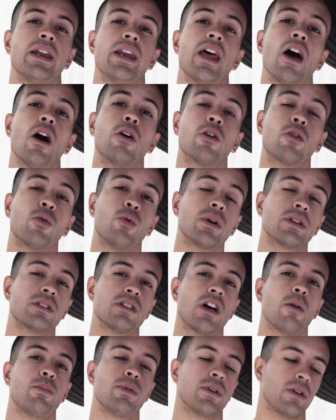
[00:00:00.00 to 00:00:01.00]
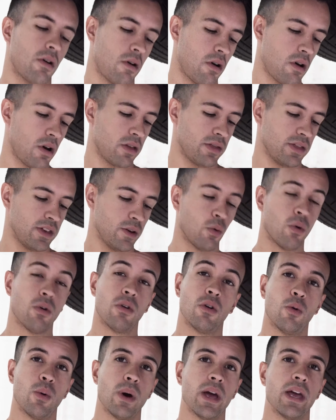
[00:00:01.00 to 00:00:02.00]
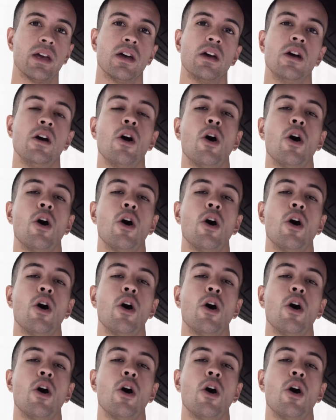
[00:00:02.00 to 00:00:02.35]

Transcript: Now, a quick topic on the oil weight.